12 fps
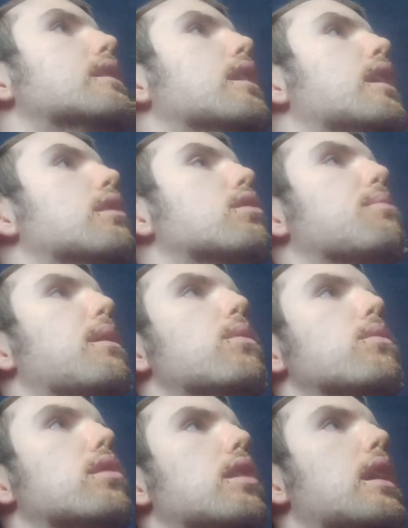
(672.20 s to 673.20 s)
that I
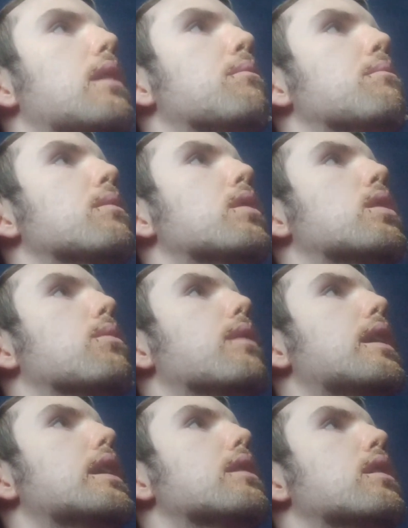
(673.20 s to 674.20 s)
spoke to him and
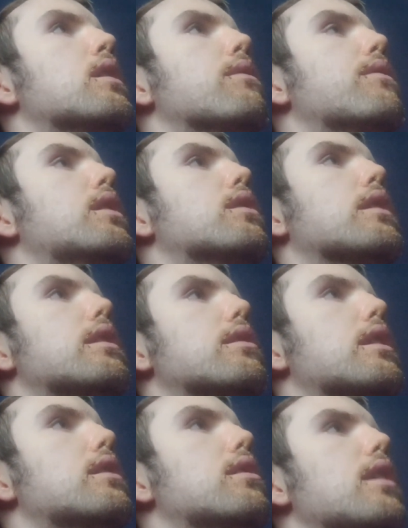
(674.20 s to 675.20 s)
the things I
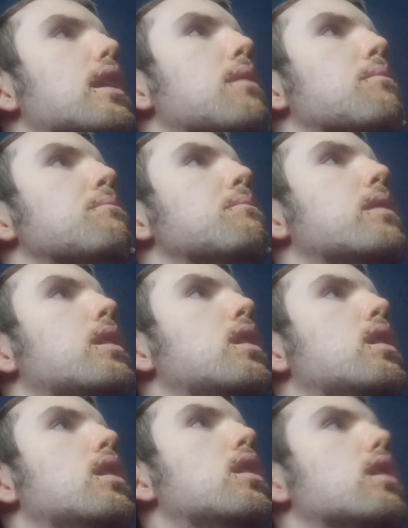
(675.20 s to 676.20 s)
said to him,
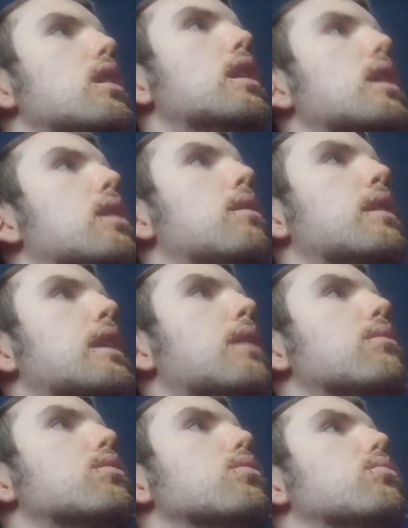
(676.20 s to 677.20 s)
and
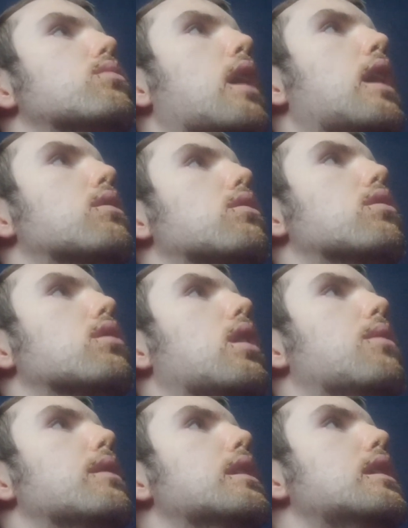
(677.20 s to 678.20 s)
that was all down to
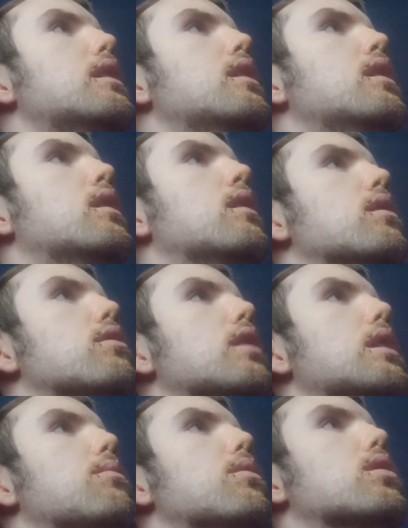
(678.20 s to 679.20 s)
Zoe.
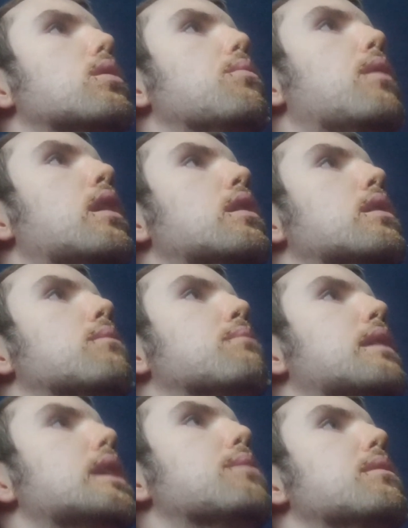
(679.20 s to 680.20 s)
She was the one that
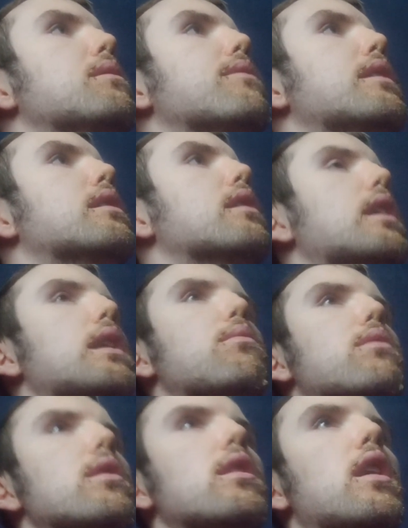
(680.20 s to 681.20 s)
made me think that he
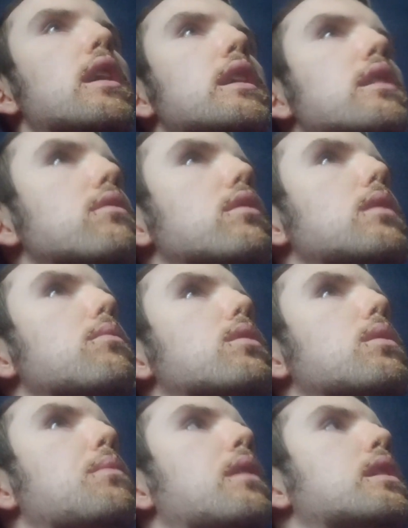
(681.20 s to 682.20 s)
was lying. She was
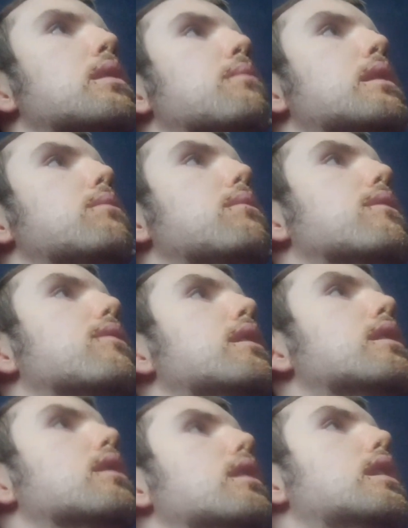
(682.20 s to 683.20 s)
the one that made me
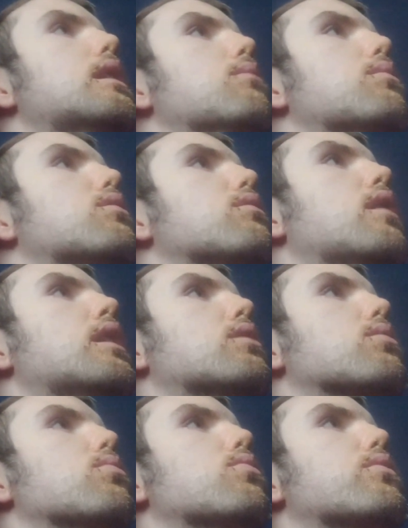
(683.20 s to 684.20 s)
think that he was trying
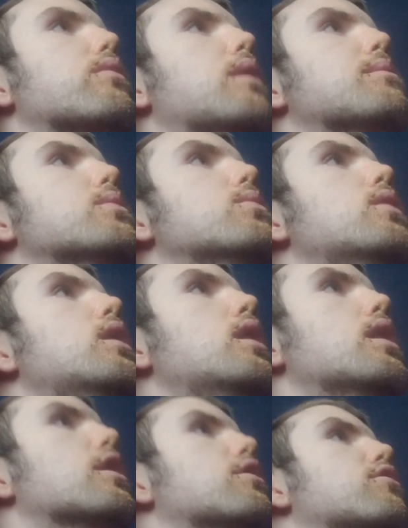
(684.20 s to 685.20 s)
to cause trouble.
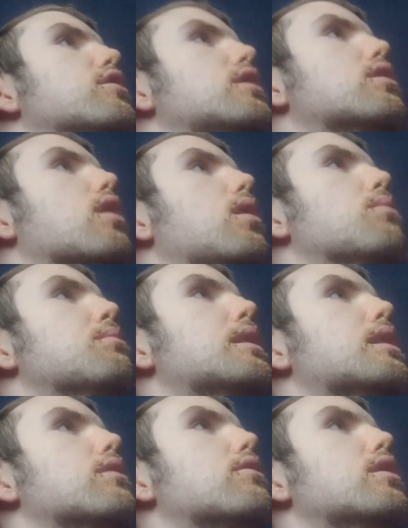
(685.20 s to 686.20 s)
And she told
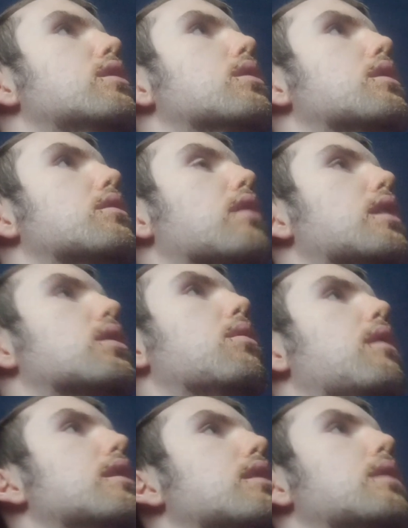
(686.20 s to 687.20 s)
me that she had no
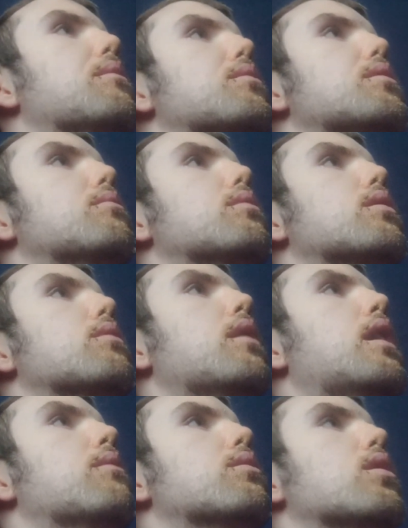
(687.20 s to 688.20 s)
idea what I
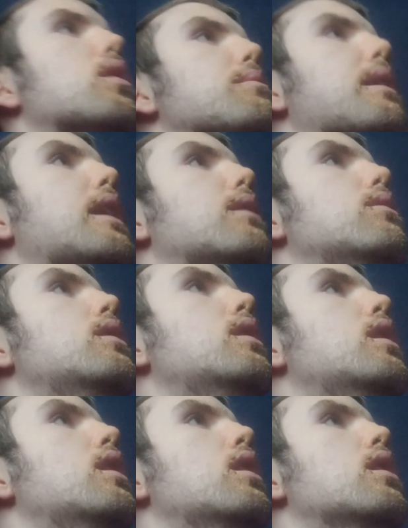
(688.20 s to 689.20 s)
was on about.
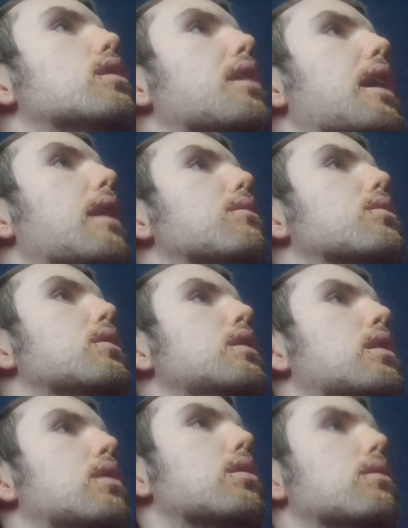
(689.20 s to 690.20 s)
So that was,
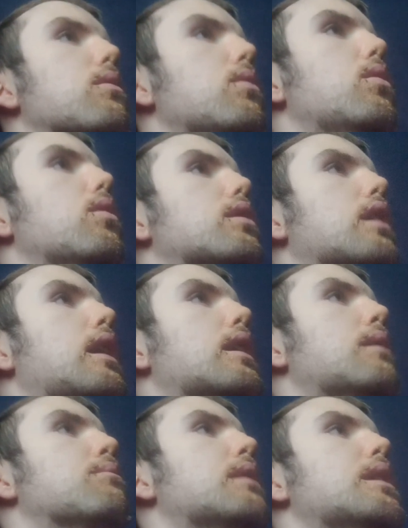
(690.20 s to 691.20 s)
so of course that
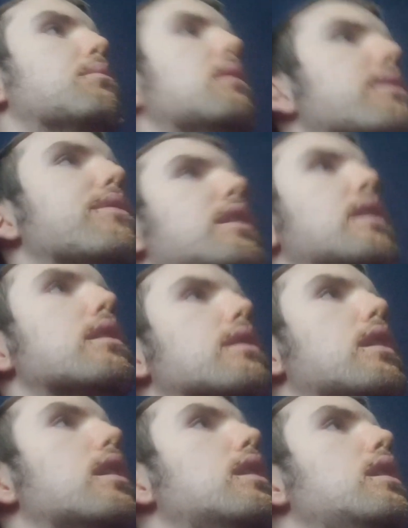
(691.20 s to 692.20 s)
then made me think
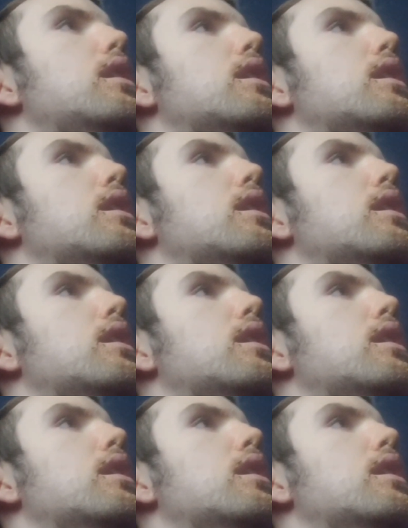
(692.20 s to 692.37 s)
that,